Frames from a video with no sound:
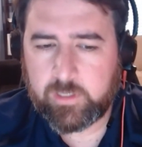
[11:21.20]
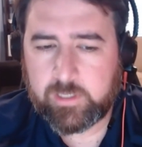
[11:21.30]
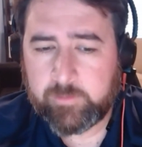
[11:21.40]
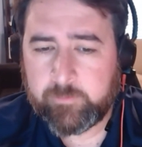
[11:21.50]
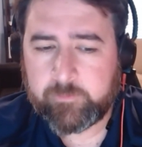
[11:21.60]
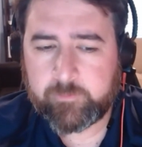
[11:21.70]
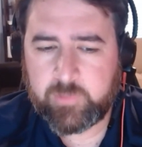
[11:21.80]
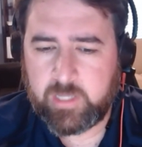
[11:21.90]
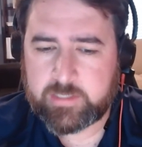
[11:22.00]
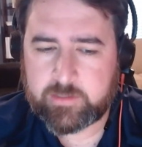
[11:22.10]

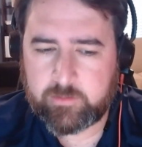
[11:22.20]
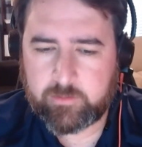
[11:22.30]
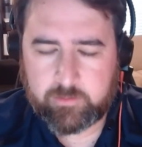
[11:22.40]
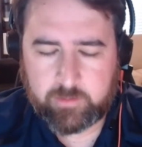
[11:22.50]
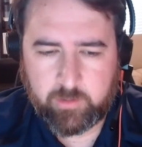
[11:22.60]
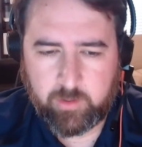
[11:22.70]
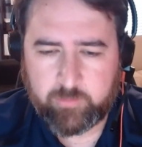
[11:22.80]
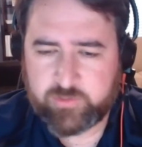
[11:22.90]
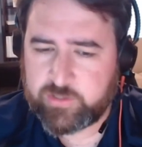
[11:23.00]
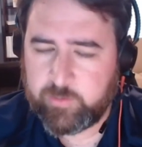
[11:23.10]
That's
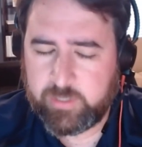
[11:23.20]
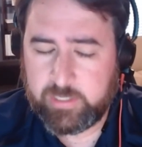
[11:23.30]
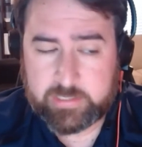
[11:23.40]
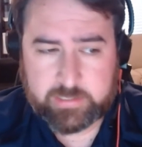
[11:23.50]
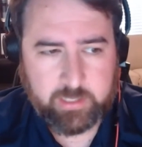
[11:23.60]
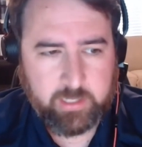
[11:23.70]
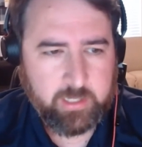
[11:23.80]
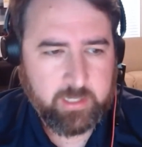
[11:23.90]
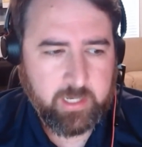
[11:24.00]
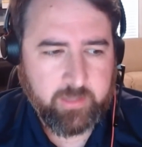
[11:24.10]
just a piece,
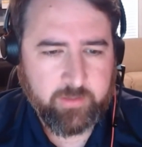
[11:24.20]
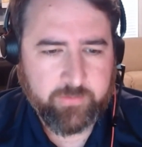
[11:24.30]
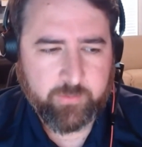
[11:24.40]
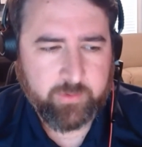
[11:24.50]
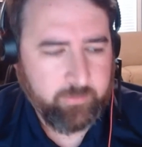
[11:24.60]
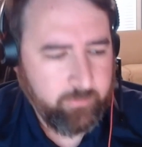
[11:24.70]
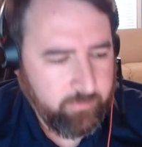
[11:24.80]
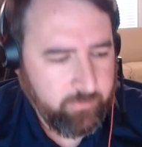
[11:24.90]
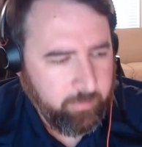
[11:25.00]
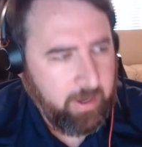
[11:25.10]
and then through the
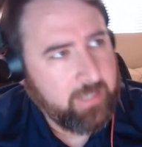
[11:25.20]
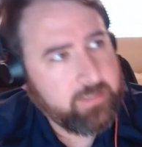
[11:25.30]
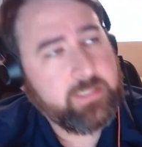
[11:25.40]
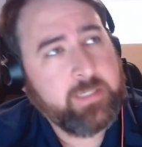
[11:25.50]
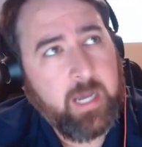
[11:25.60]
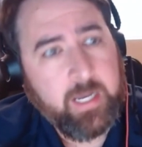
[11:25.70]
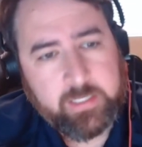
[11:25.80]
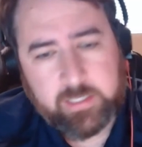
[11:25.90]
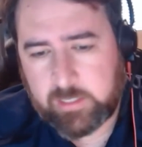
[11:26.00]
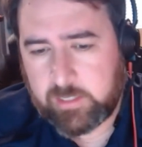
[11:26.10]
deposit
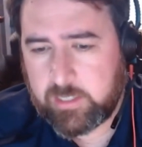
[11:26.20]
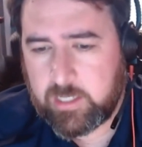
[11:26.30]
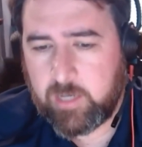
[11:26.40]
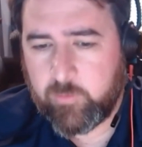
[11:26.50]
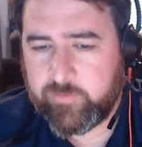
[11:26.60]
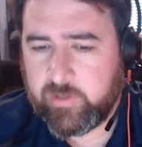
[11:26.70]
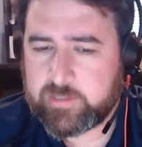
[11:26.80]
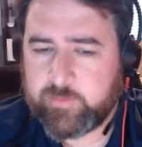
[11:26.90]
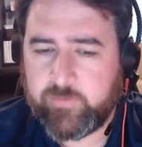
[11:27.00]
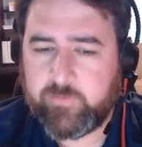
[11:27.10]
side, we've done
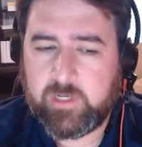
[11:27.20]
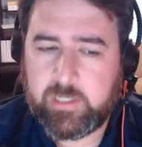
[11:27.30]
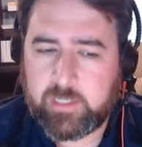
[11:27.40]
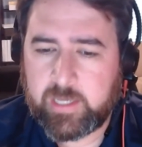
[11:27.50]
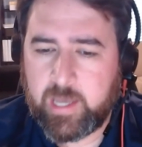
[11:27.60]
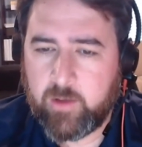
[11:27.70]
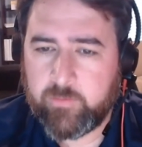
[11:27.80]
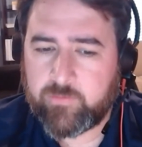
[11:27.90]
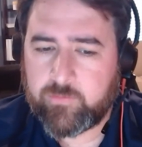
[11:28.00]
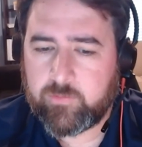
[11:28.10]
some affinity
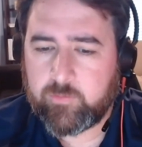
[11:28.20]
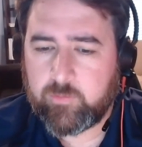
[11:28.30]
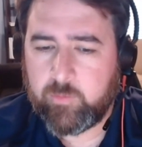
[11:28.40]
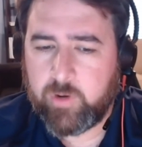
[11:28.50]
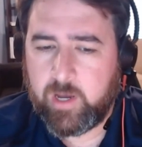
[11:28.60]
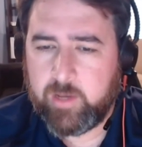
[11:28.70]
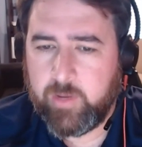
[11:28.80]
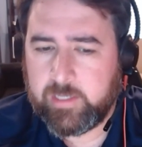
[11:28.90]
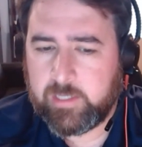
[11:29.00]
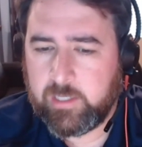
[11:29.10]
accounts, a pride
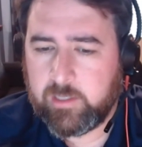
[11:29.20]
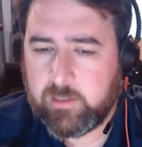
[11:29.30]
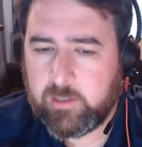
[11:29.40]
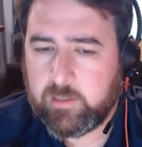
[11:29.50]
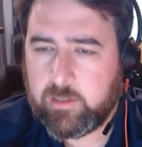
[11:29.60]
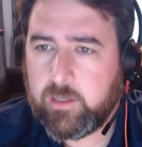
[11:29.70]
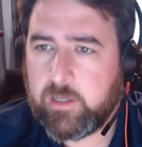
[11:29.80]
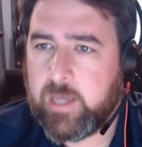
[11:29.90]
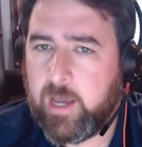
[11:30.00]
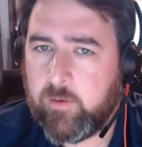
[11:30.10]
banking
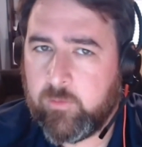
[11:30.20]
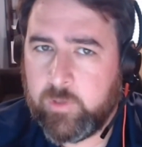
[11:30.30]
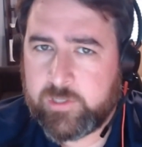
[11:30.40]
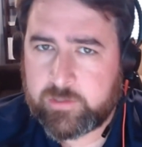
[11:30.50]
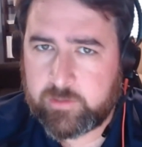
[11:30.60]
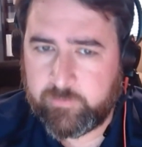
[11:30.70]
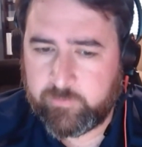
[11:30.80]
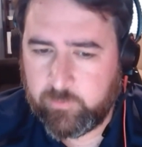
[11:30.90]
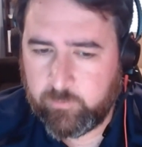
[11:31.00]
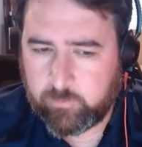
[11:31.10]
account, which
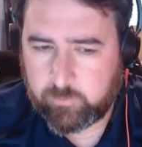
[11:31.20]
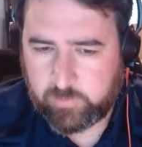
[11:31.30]
if you